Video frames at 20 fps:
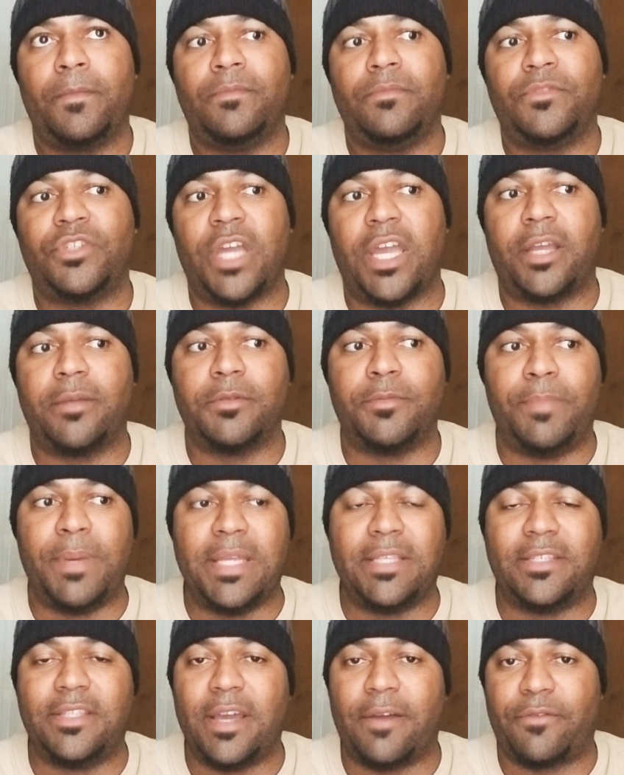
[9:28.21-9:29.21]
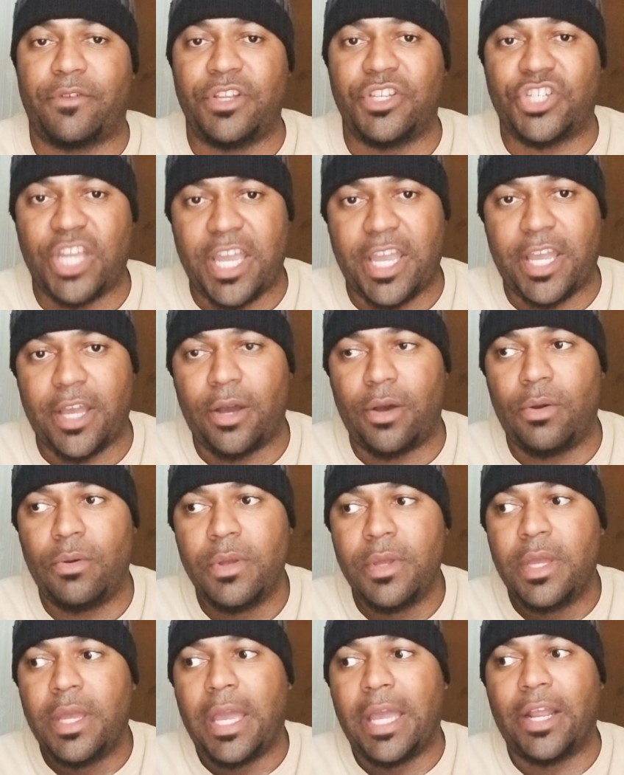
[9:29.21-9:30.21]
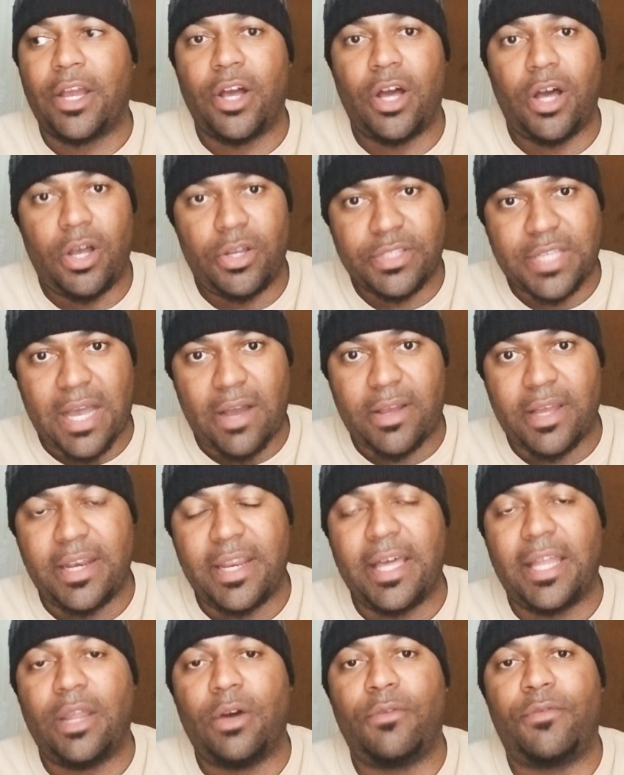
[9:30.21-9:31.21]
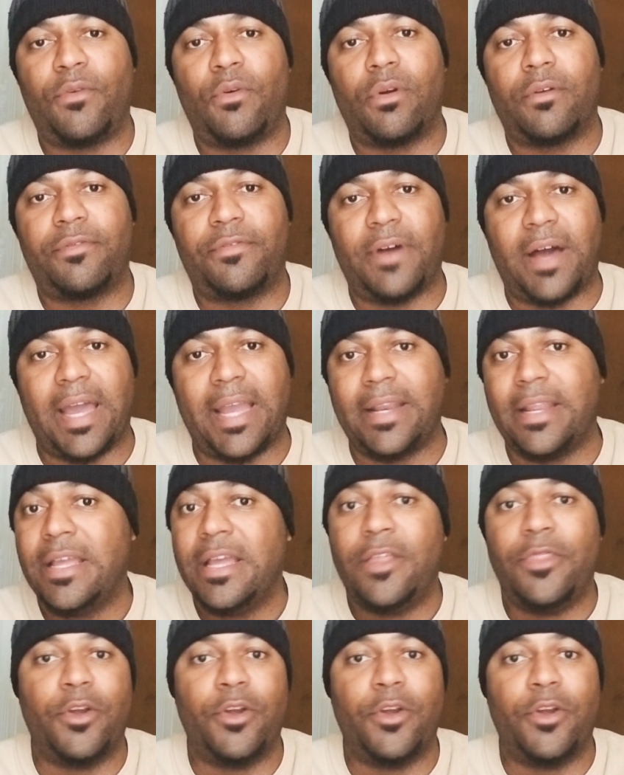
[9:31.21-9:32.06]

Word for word: Jacobs beats Deverenchenko and calls out Canelo for a fight.